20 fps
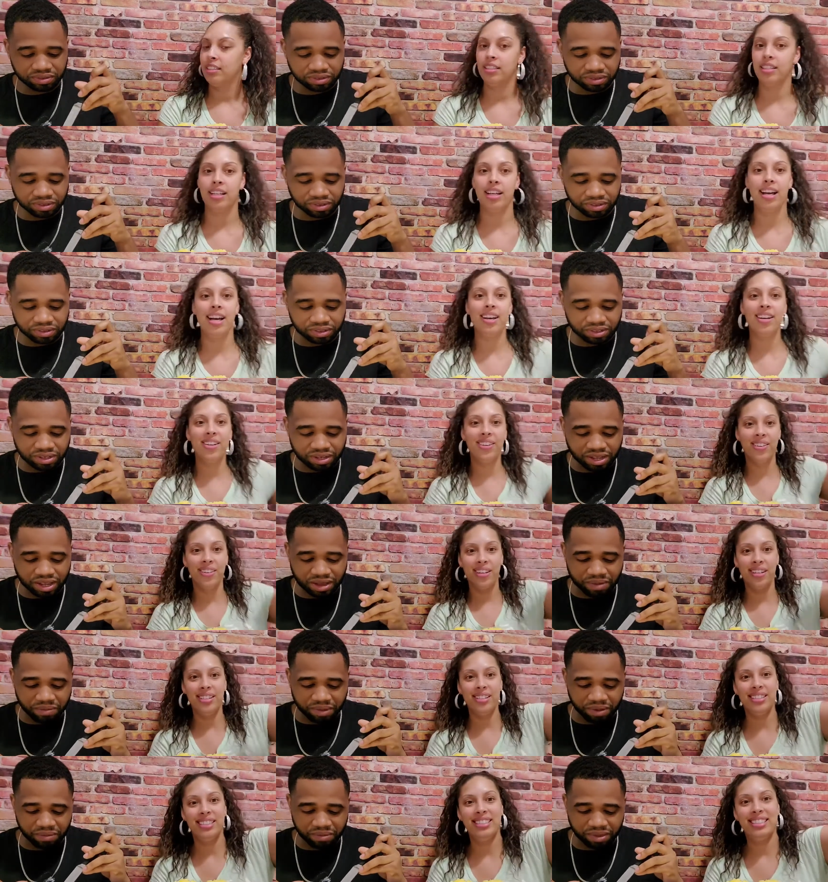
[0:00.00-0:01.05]
Speaker 1: I go. That
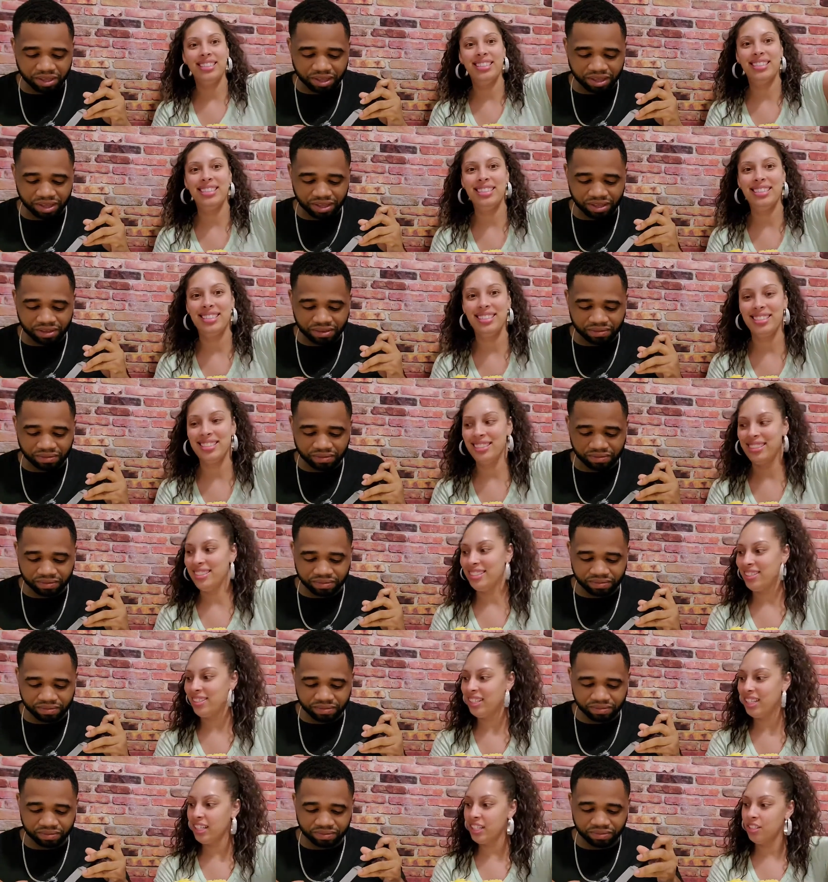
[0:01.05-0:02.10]
might be alright. You
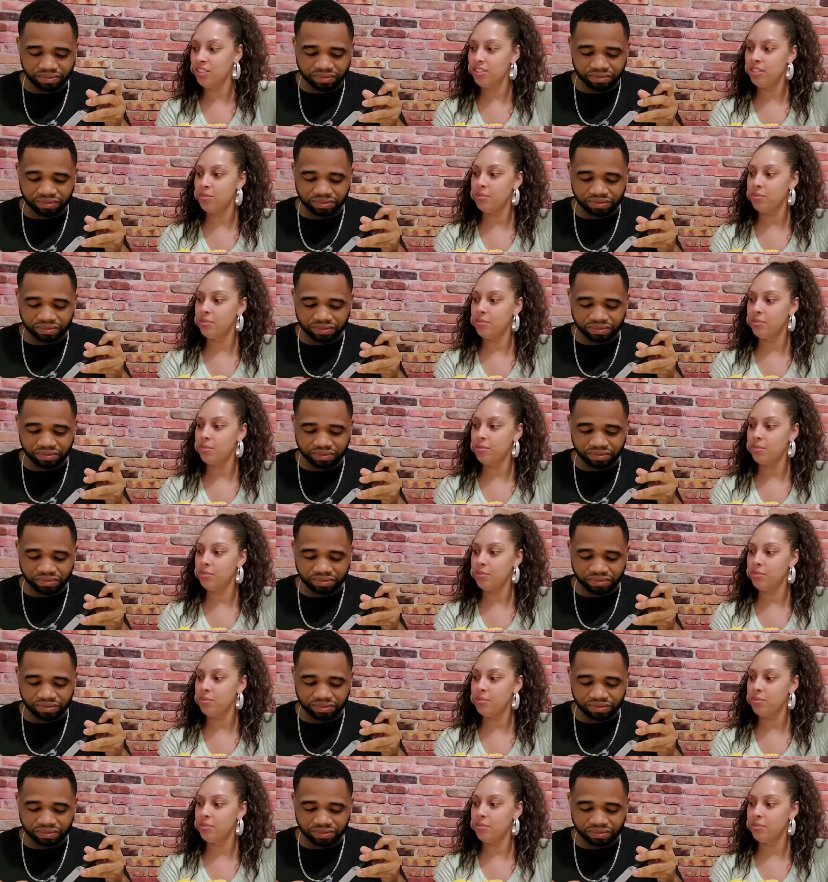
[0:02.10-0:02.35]
think you should